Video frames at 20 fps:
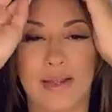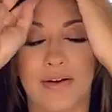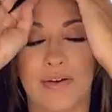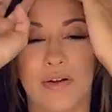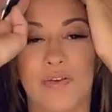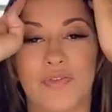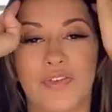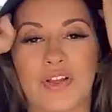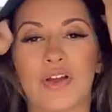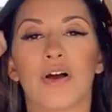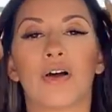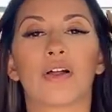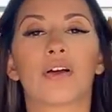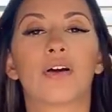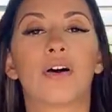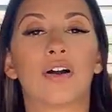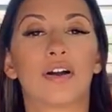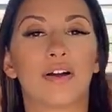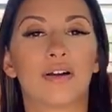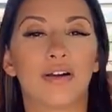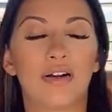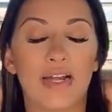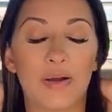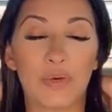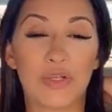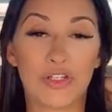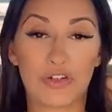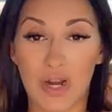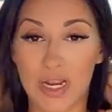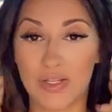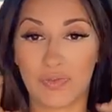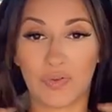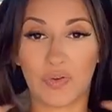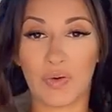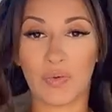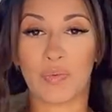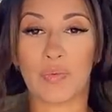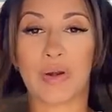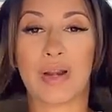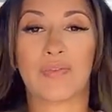I don't know if you call it it was stressful
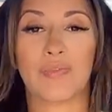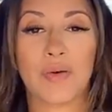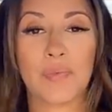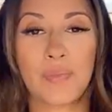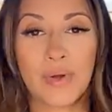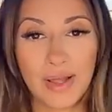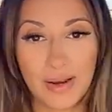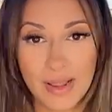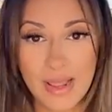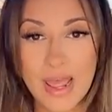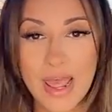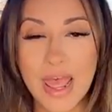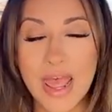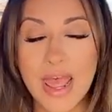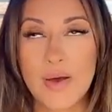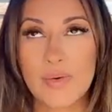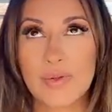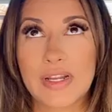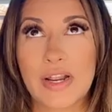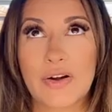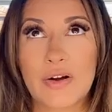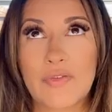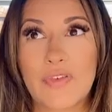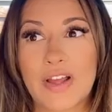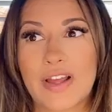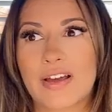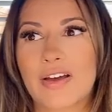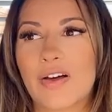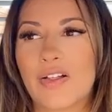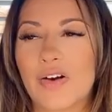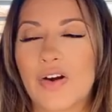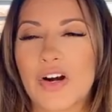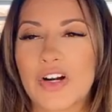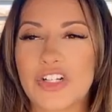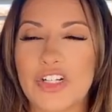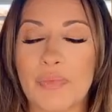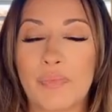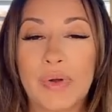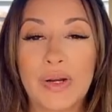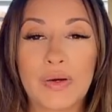or whatever, but I don't know if I could call it
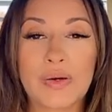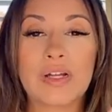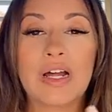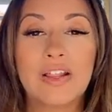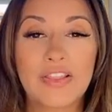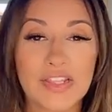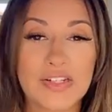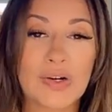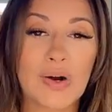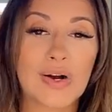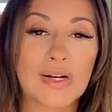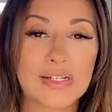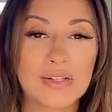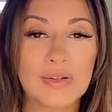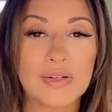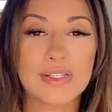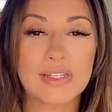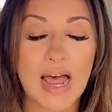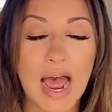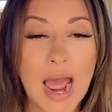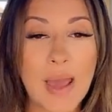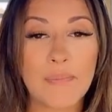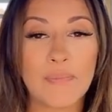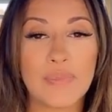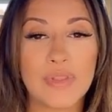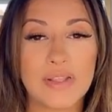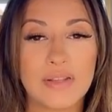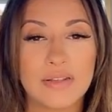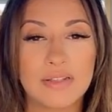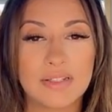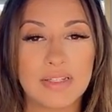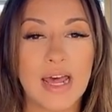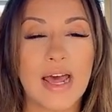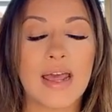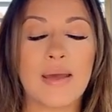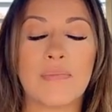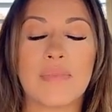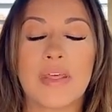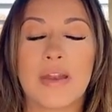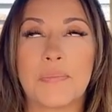hardship, but it was this hard little time, this
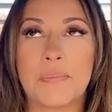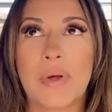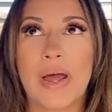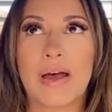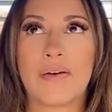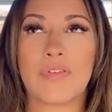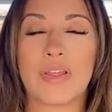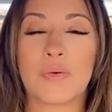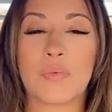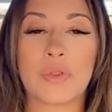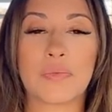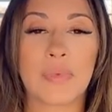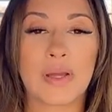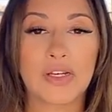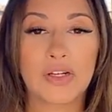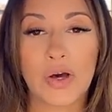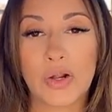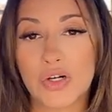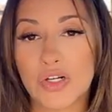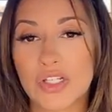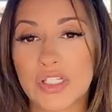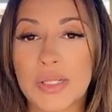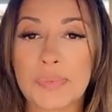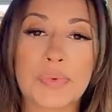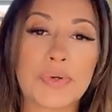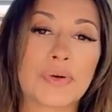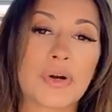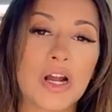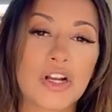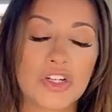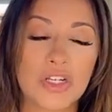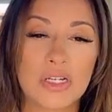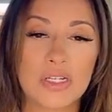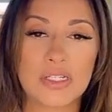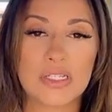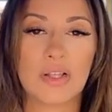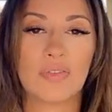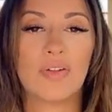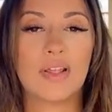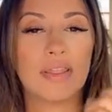time that I'm having with my daughter's sleep regression and
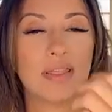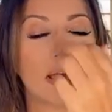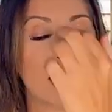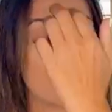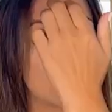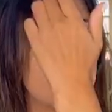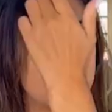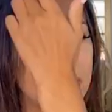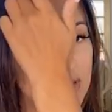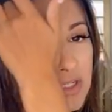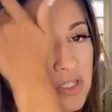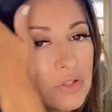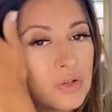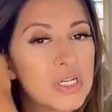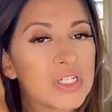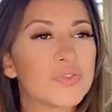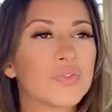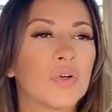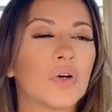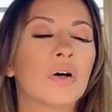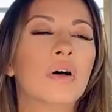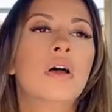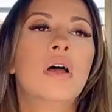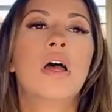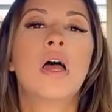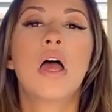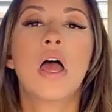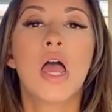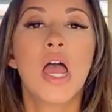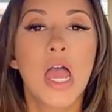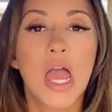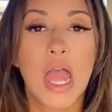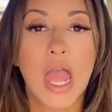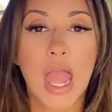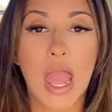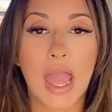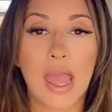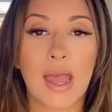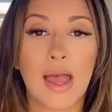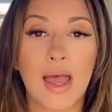stuff like that. It was very stressful.
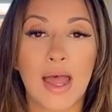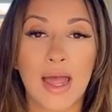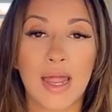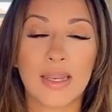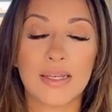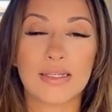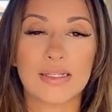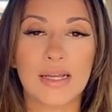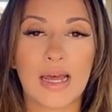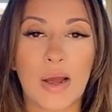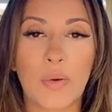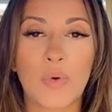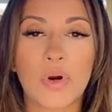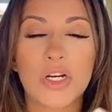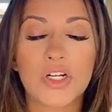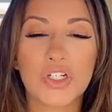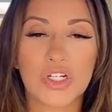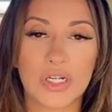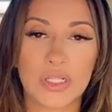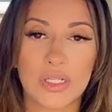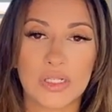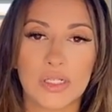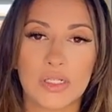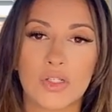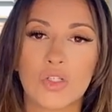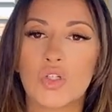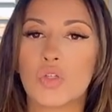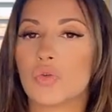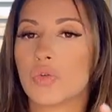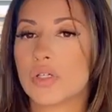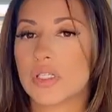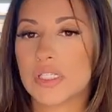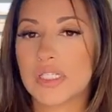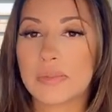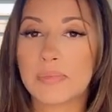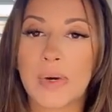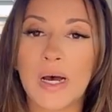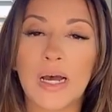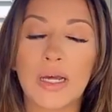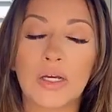And I want to turn this into a
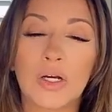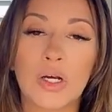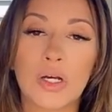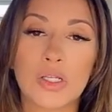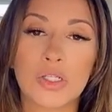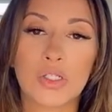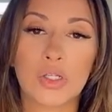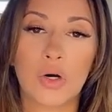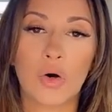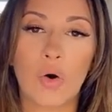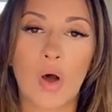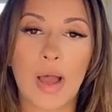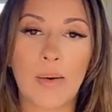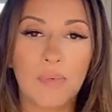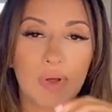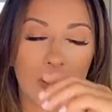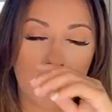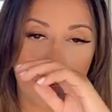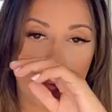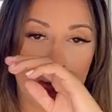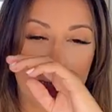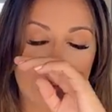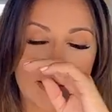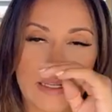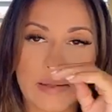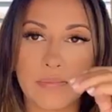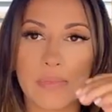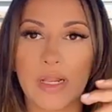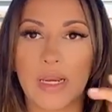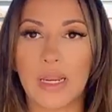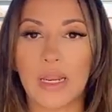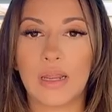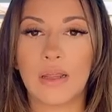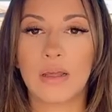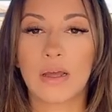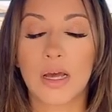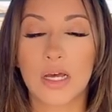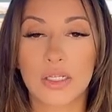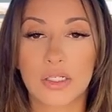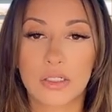smile. So I'm going to buy
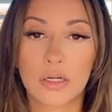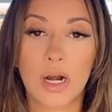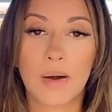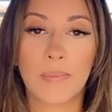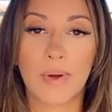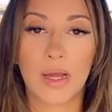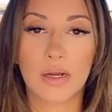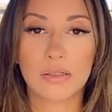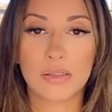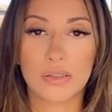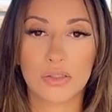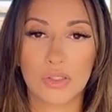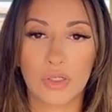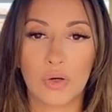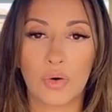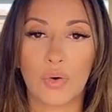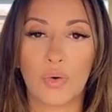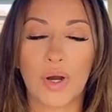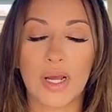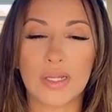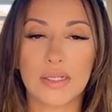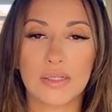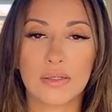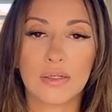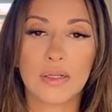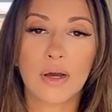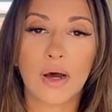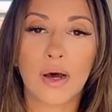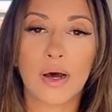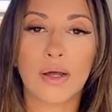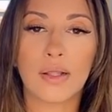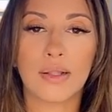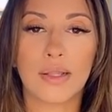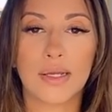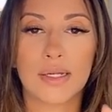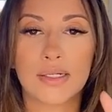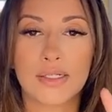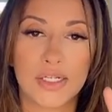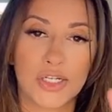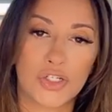somebody a Starbucks. So I got
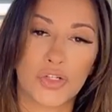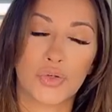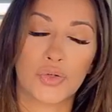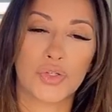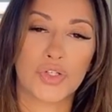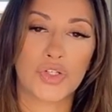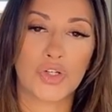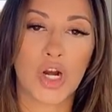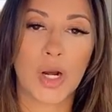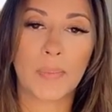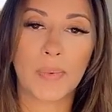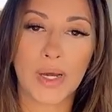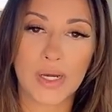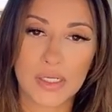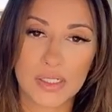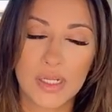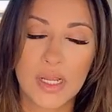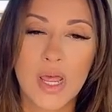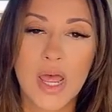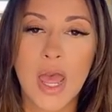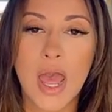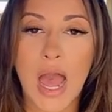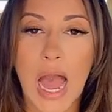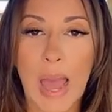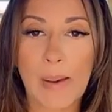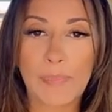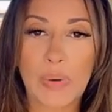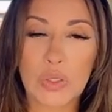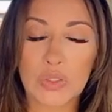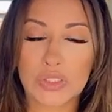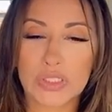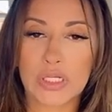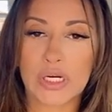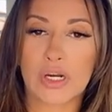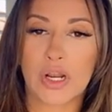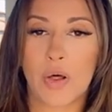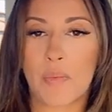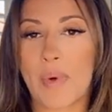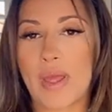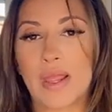like a digital Starbucks. I posted
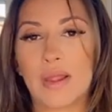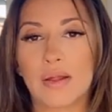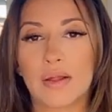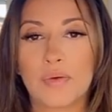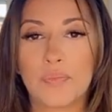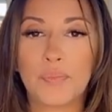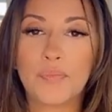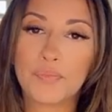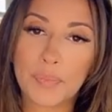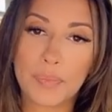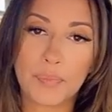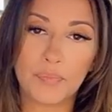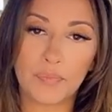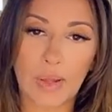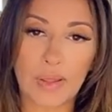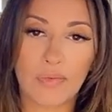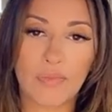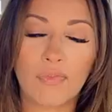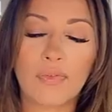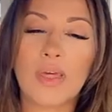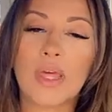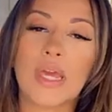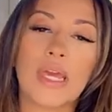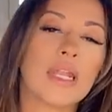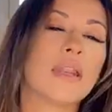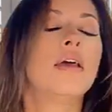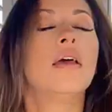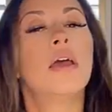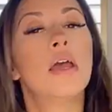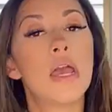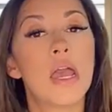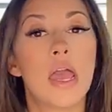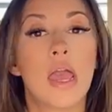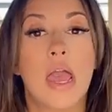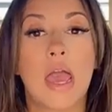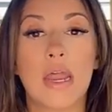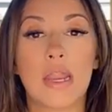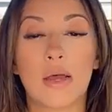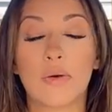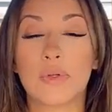it on my feed,
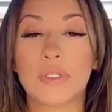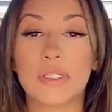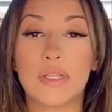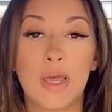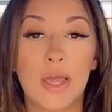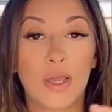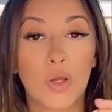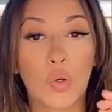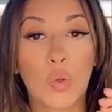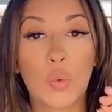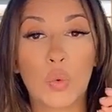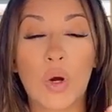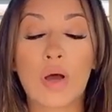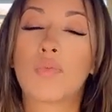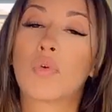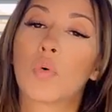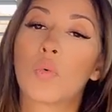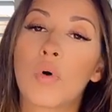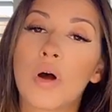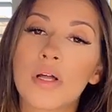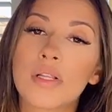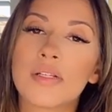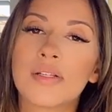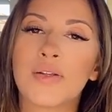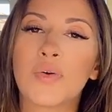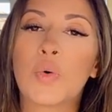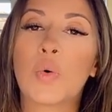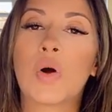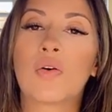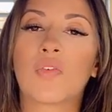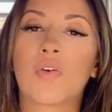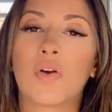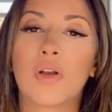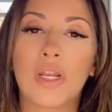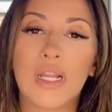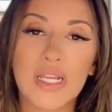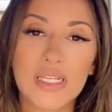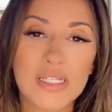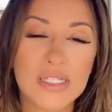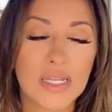and I was like, whoever wants it, whoever
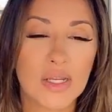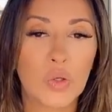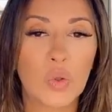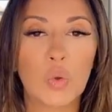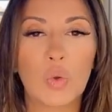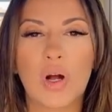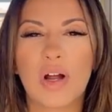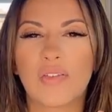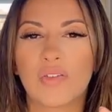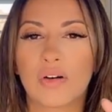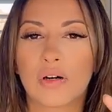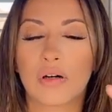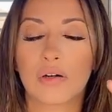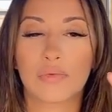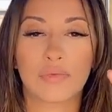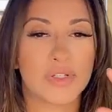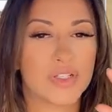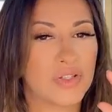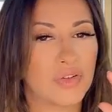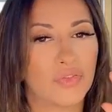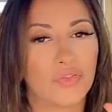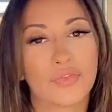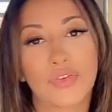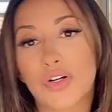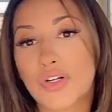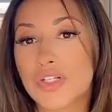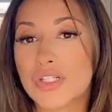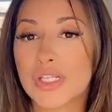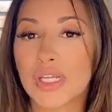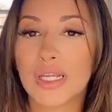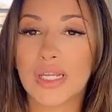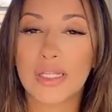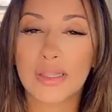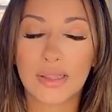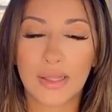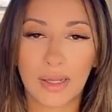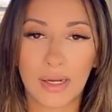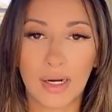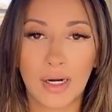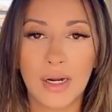needs it, whoever is the first to get
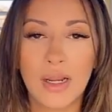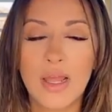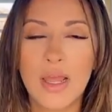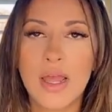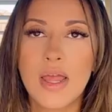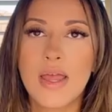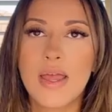there.